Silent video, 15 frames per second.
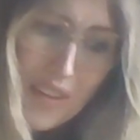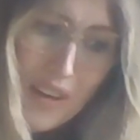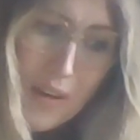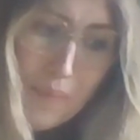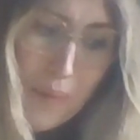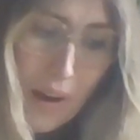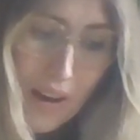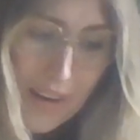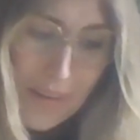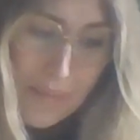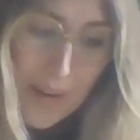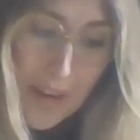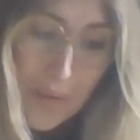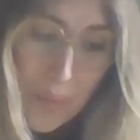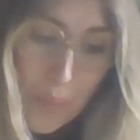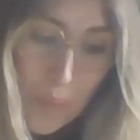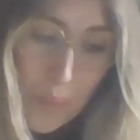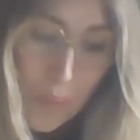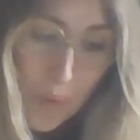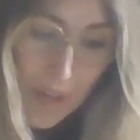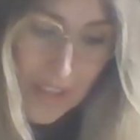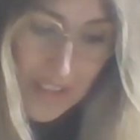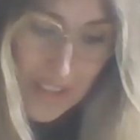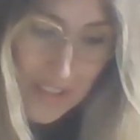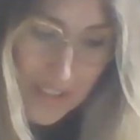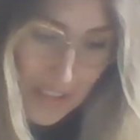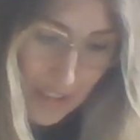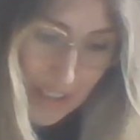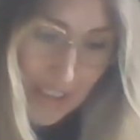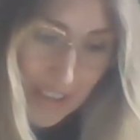Upon my word,
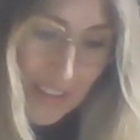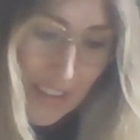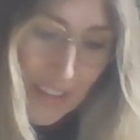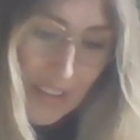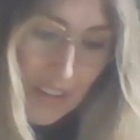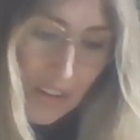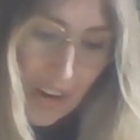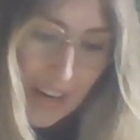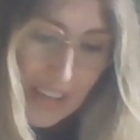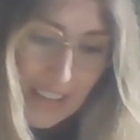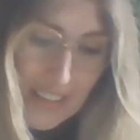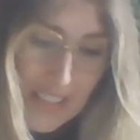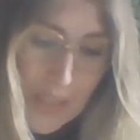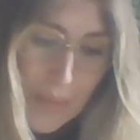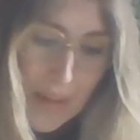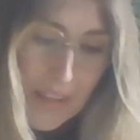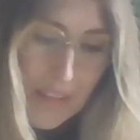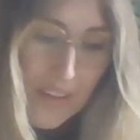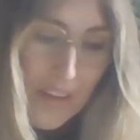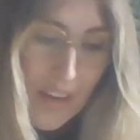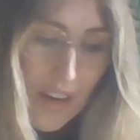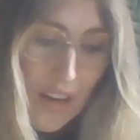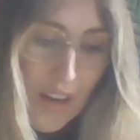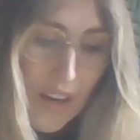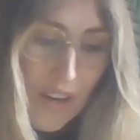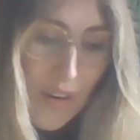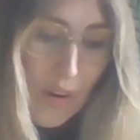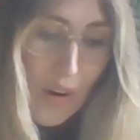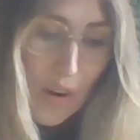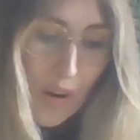sir, cried Elizabeth,
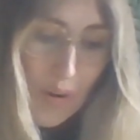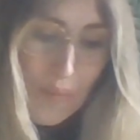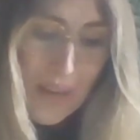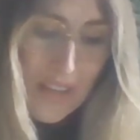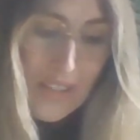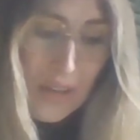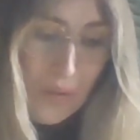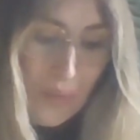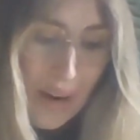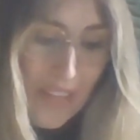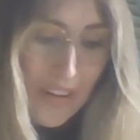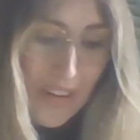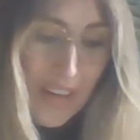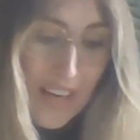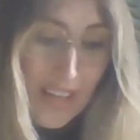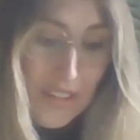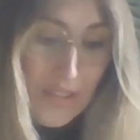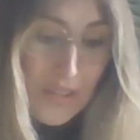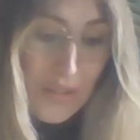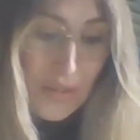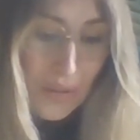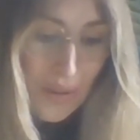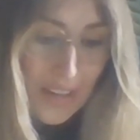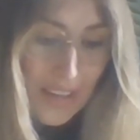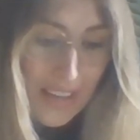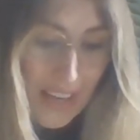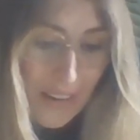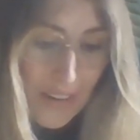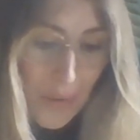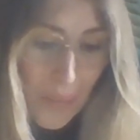your hope is a rather
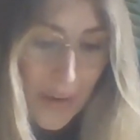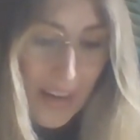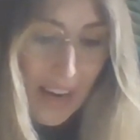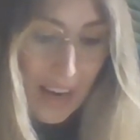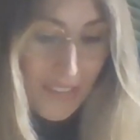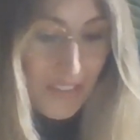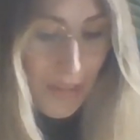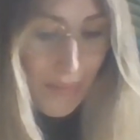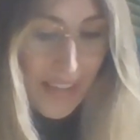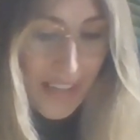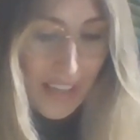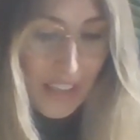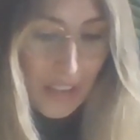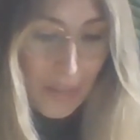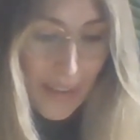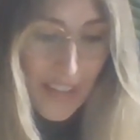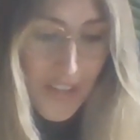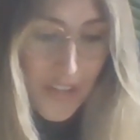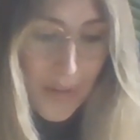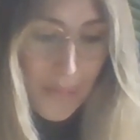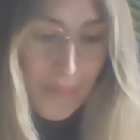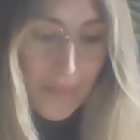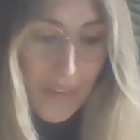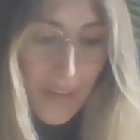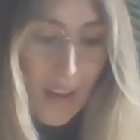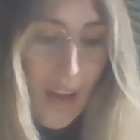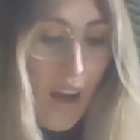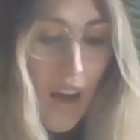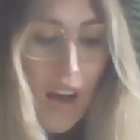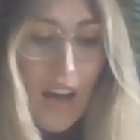extraordinary one after my declaration.
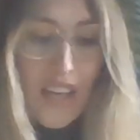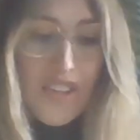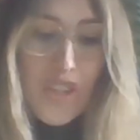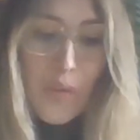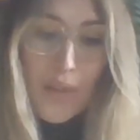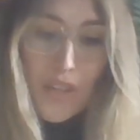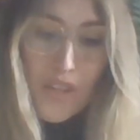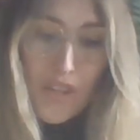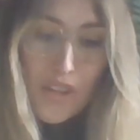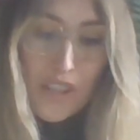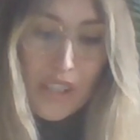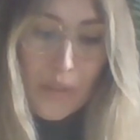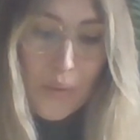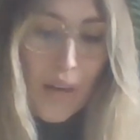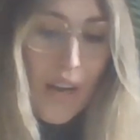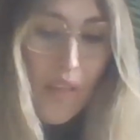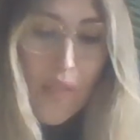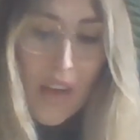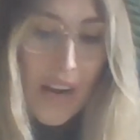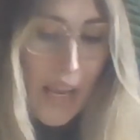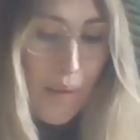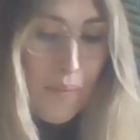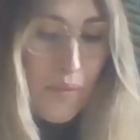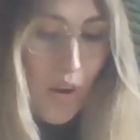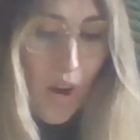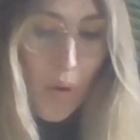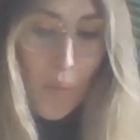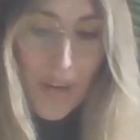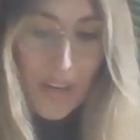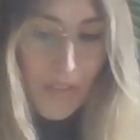I do assure you that I am
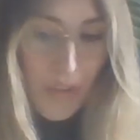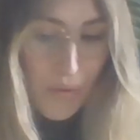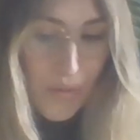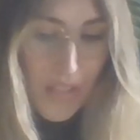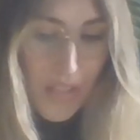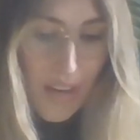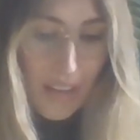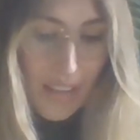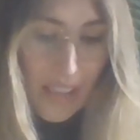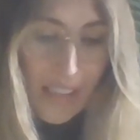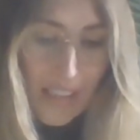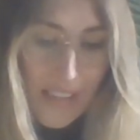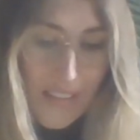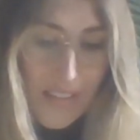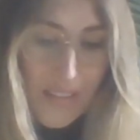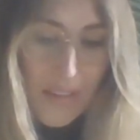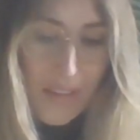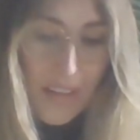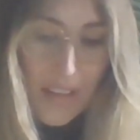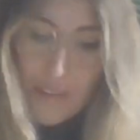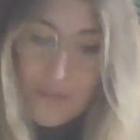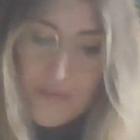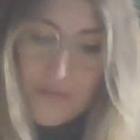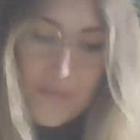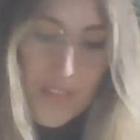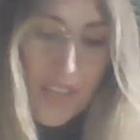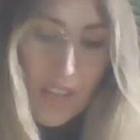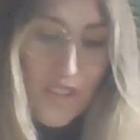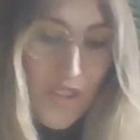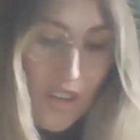not one of those young ladies, if
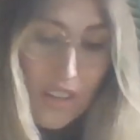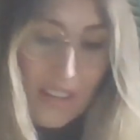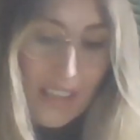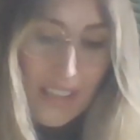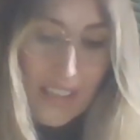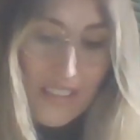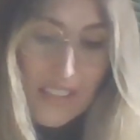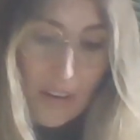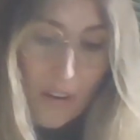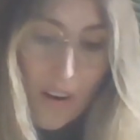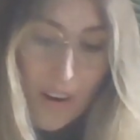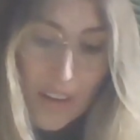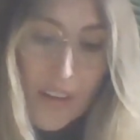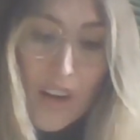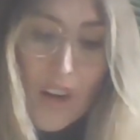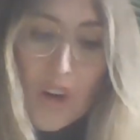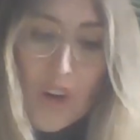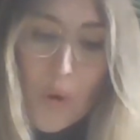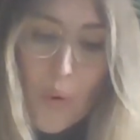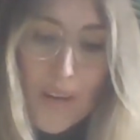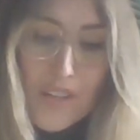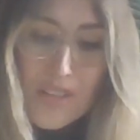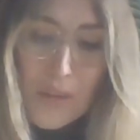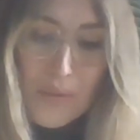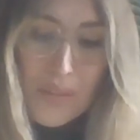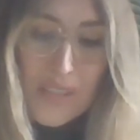such young ladies there are, who are so